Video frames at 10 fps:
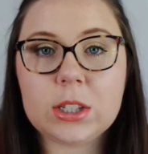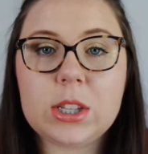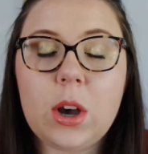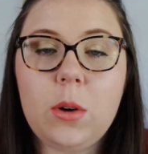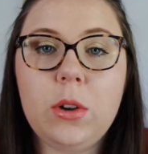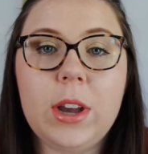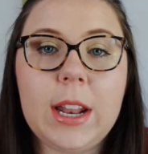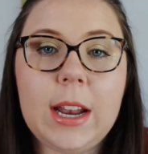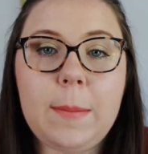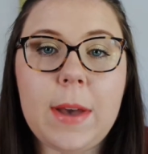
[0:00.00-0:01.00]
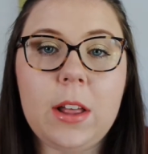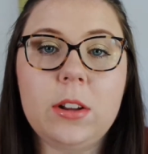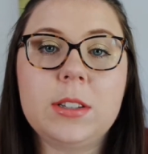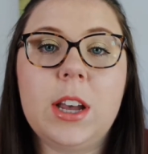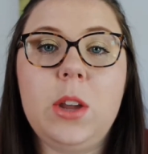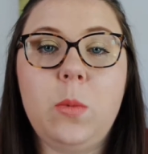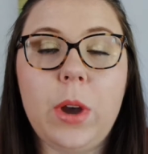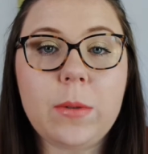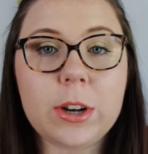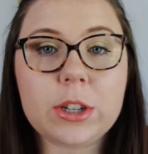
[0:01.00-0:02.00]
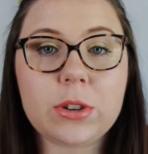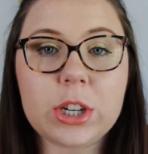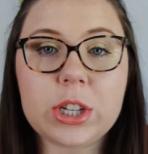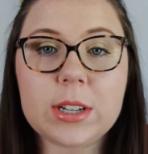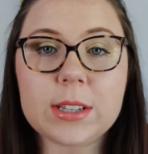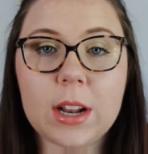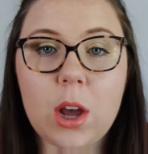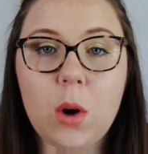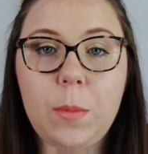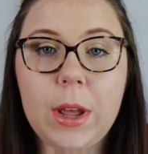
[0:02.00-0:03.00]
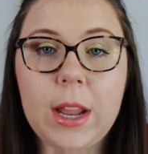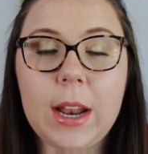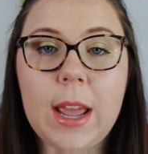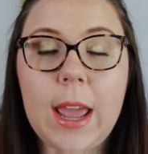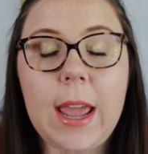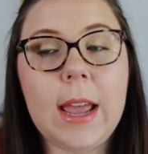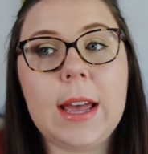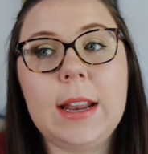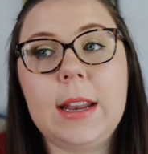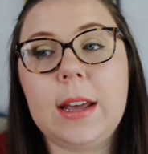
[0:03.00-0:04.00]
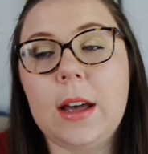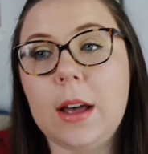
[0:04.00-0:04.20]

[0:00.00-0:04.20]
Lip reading: So you'll get an email, it'll tell you when registration is gonna open, and